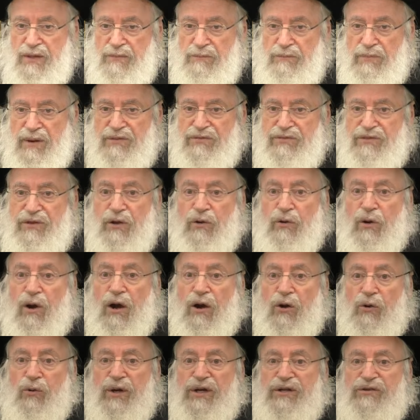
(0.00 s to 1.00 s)
but there
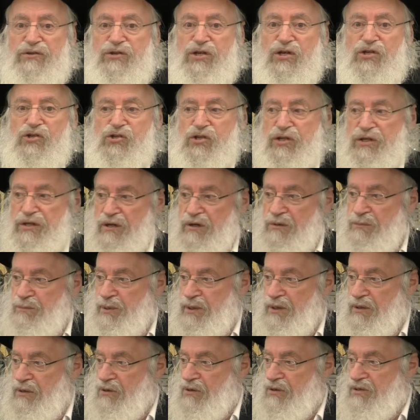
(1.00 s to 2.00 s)
are additional
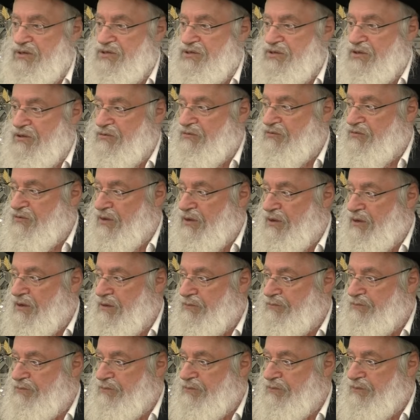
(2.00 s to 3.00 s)
Birchos
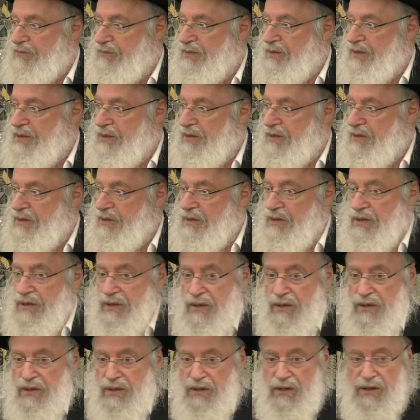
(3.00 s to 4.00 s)
HaTfilah.
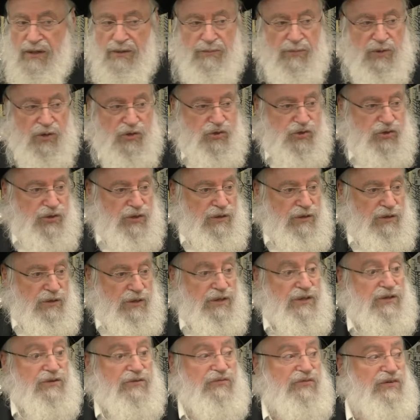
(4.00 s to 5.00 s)
L'moshel,
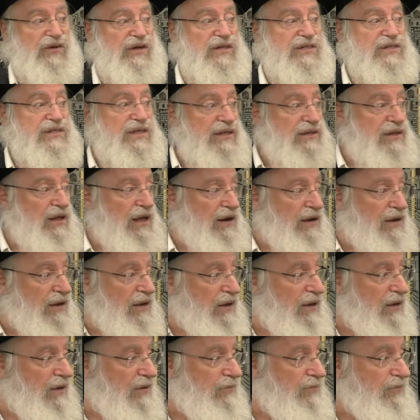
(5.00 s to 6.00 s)
Tfilas
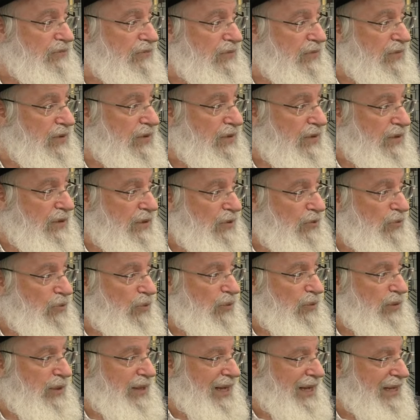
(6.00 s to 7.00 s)
HaDerech,
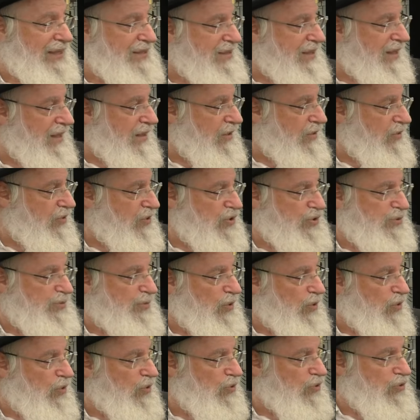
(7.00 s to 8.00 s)
when we ask HaKadosh
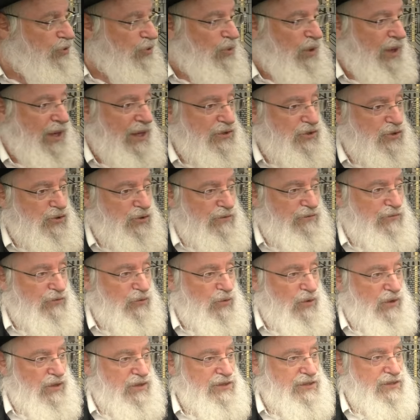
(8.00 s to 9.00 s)
Baruch Hu to watch
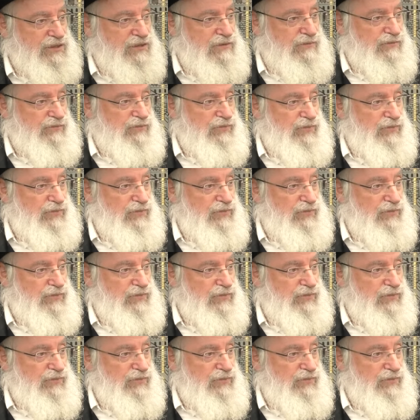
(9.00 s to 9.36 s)
over us.